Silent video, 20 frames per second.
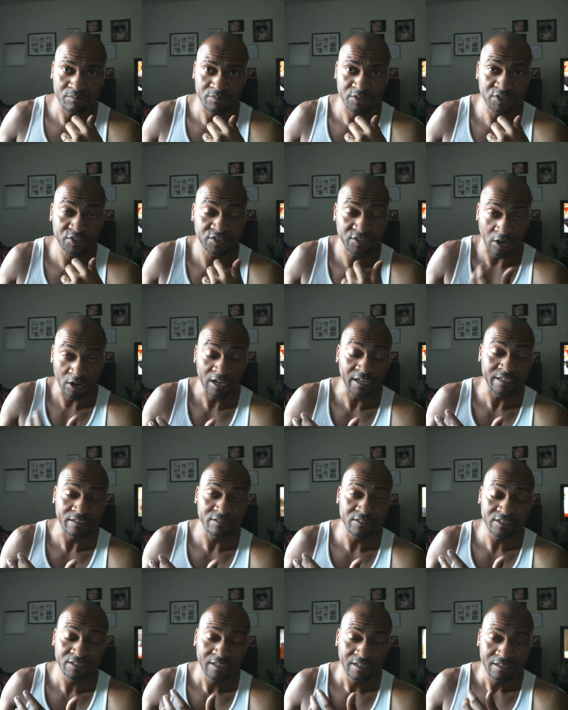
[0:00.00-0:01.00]

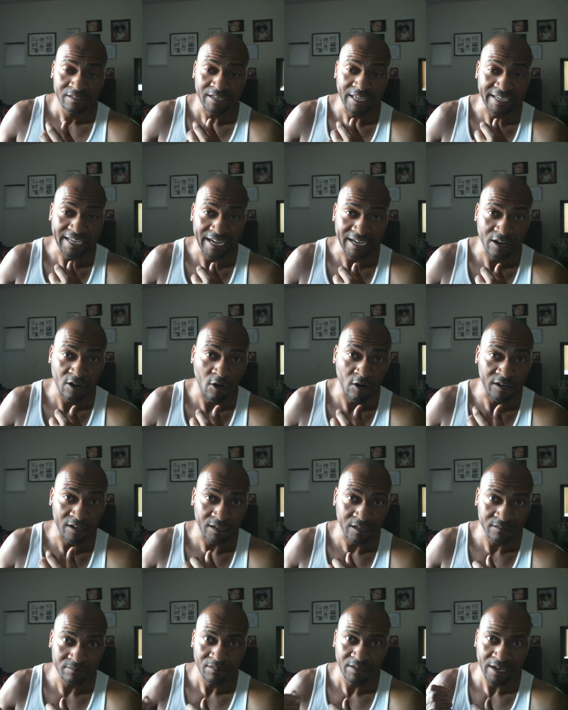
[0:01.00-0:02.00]
stunned. Like I caught
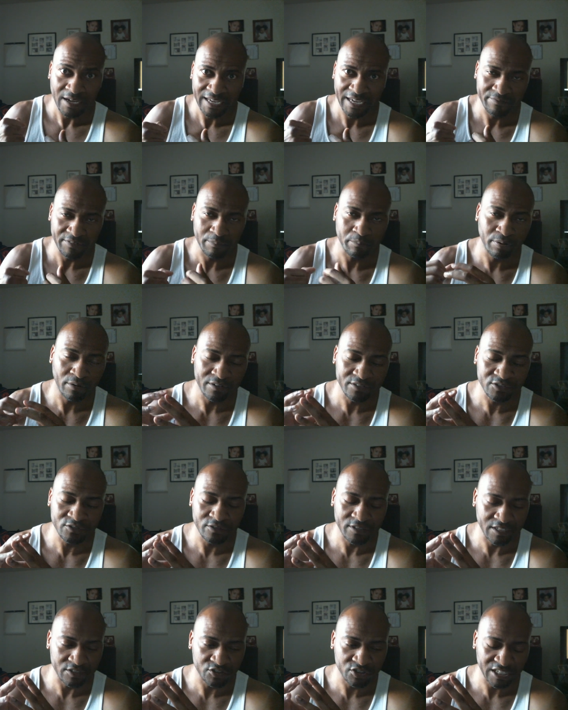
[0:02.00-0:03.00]
a heavy punch
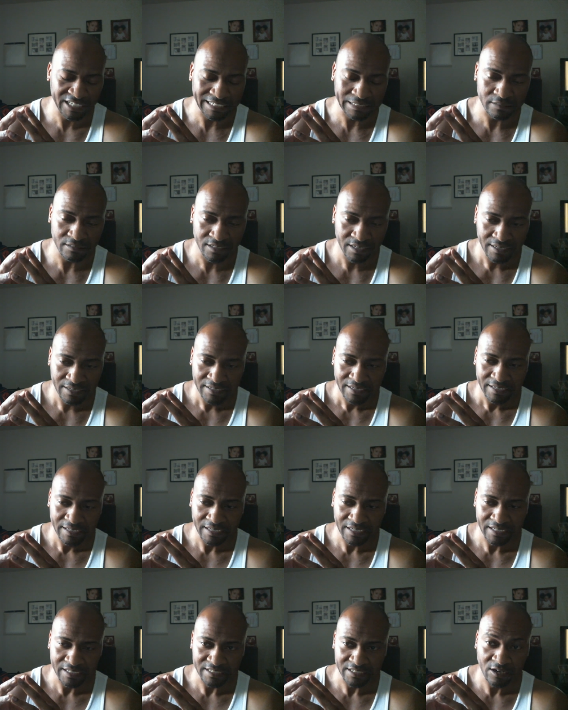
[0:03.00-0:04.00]
to the chin.
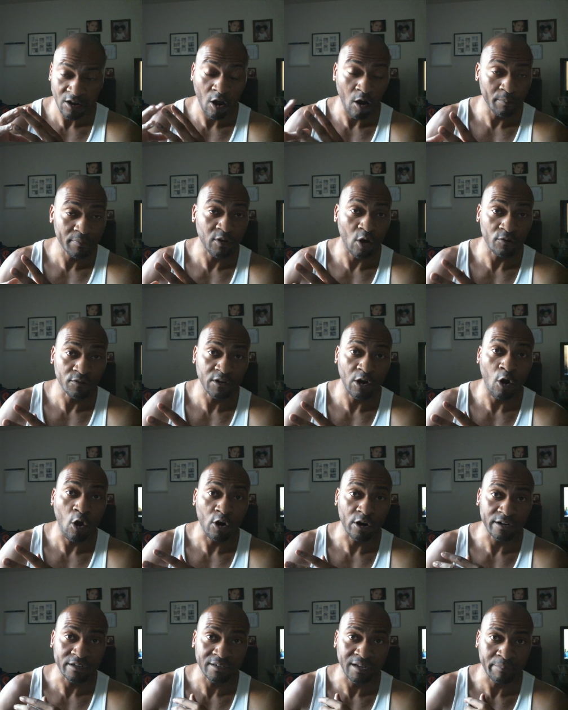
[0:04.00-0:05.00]
It caught me off
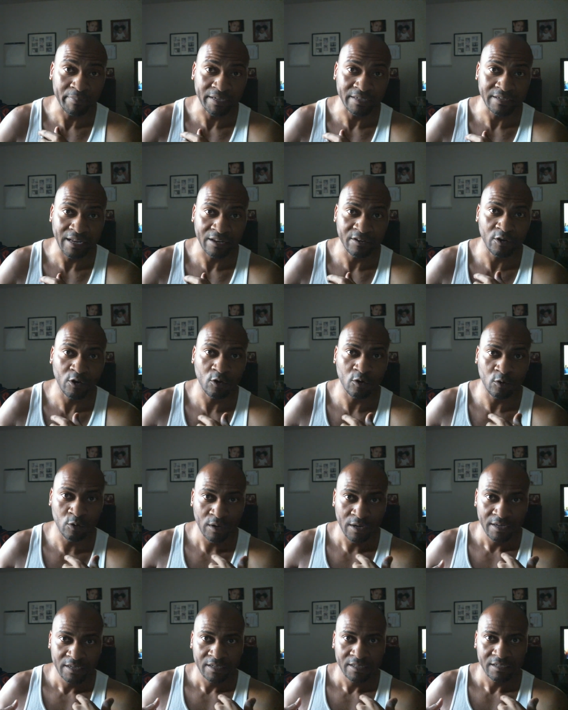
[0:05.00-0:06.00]
guard. I mean, I
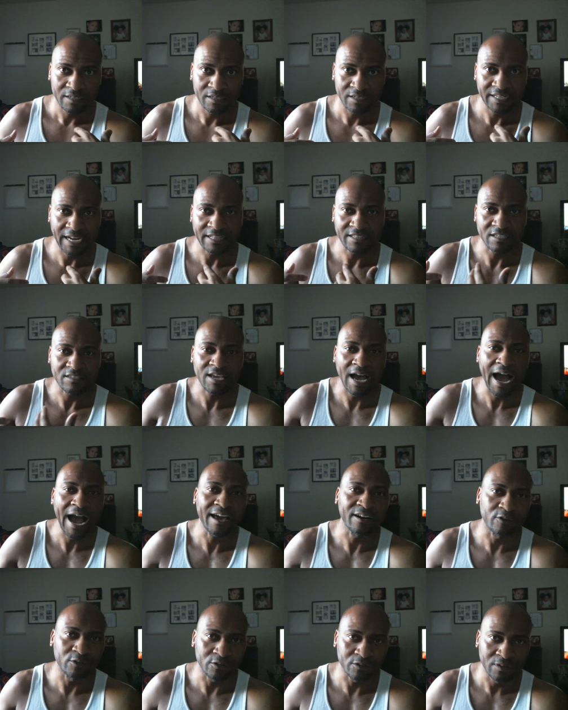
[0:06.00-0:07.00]
know looking at the
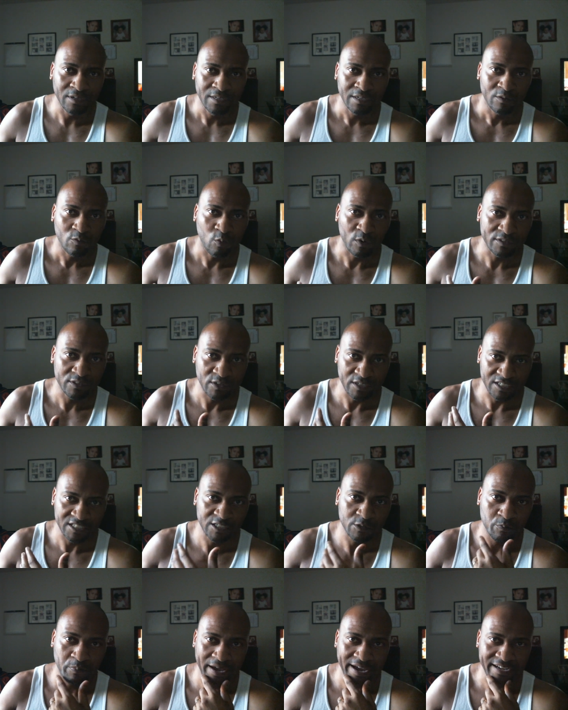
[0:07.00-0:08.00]
title what to
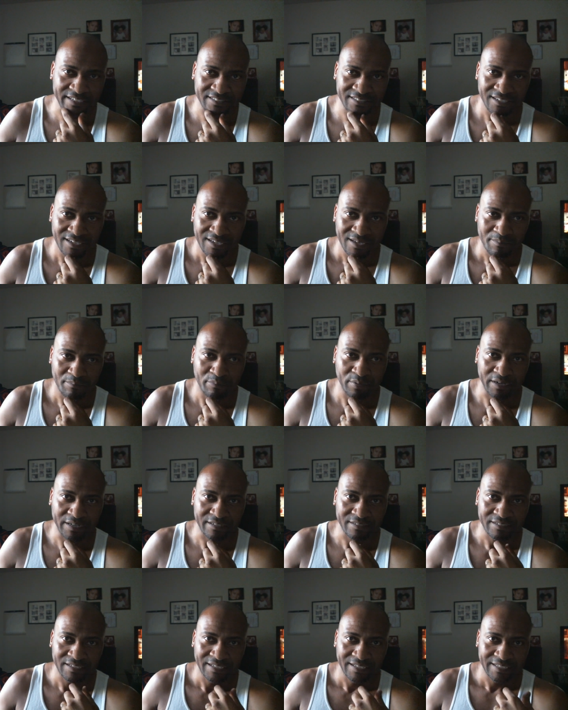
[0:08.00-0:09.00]
expect,
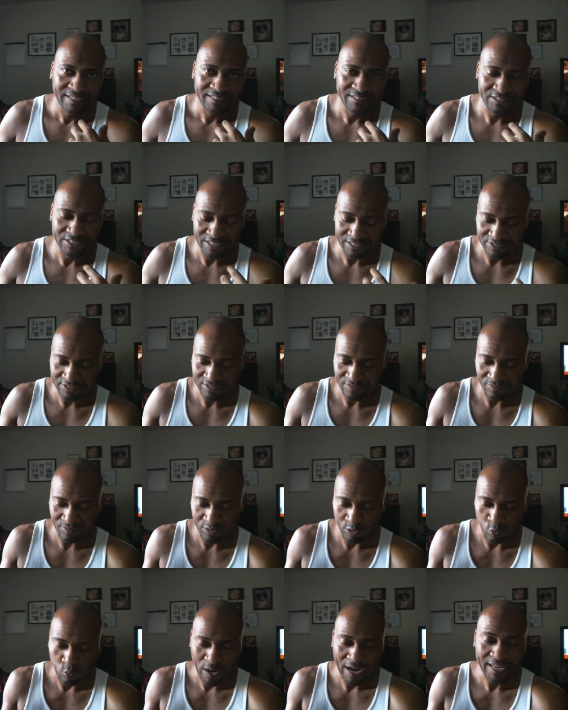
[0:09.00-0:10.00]
but
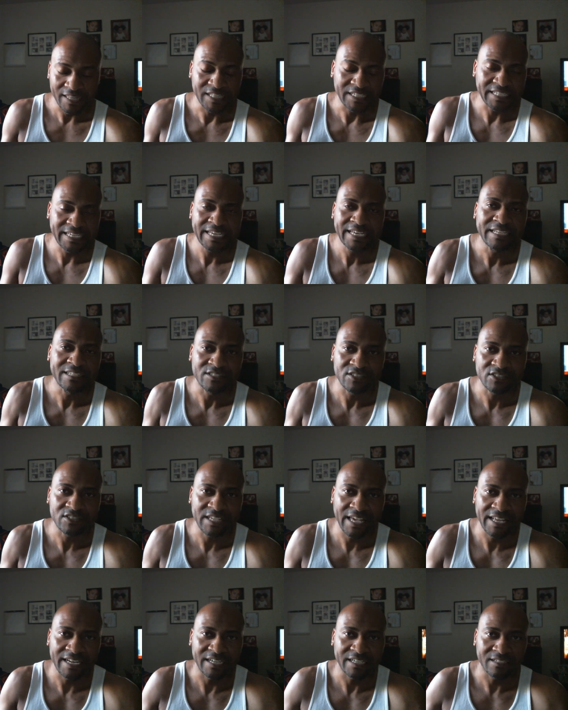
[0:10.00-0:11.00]
just the way the kid
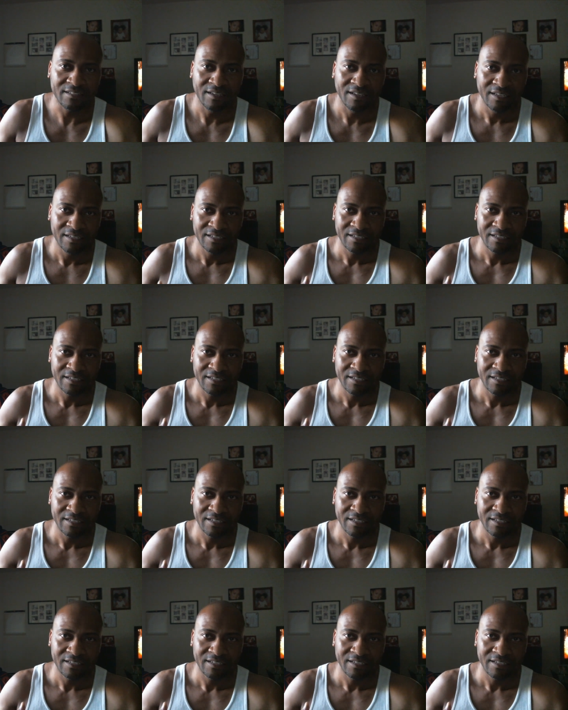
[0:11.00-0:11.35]
said it,